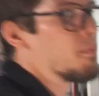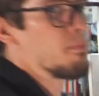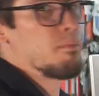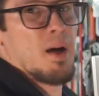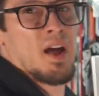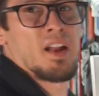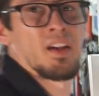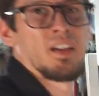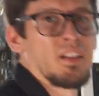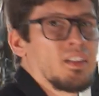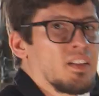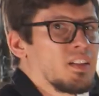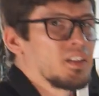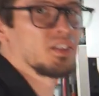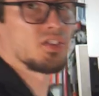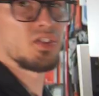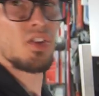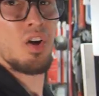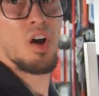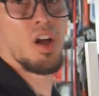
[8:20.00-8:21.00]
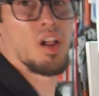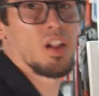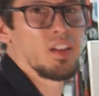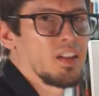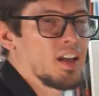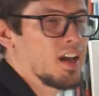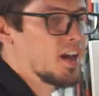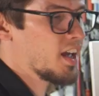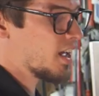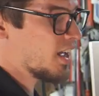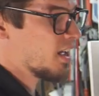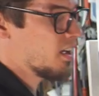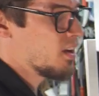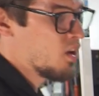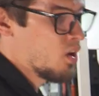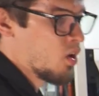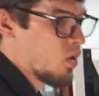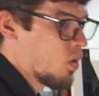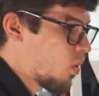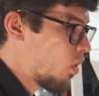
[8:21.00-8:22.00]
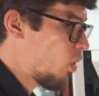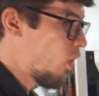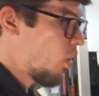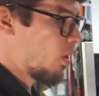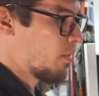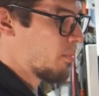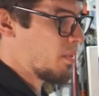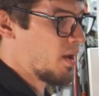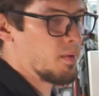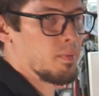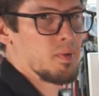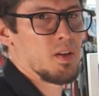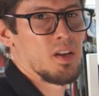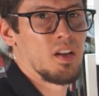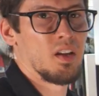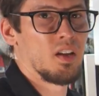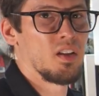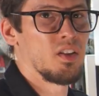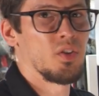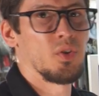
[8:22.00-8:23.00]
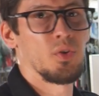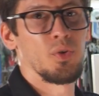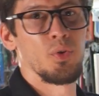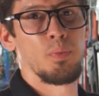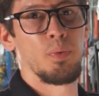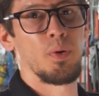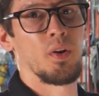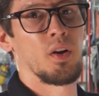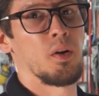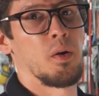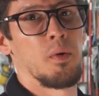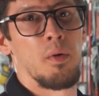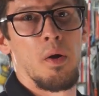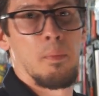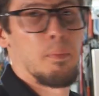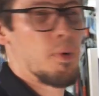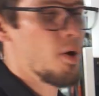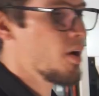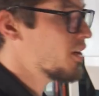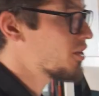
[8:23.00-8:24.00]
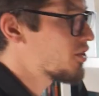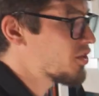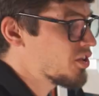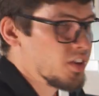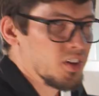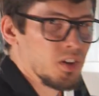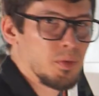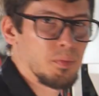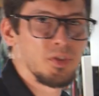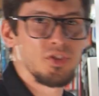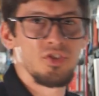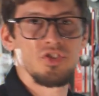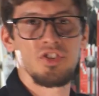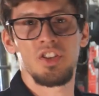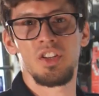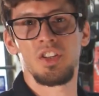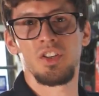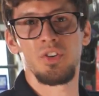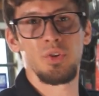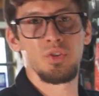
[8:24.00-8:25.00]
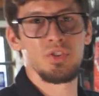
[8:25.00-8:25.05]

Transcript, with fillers: bending these all day, or maybe you put a, a punch in the machine or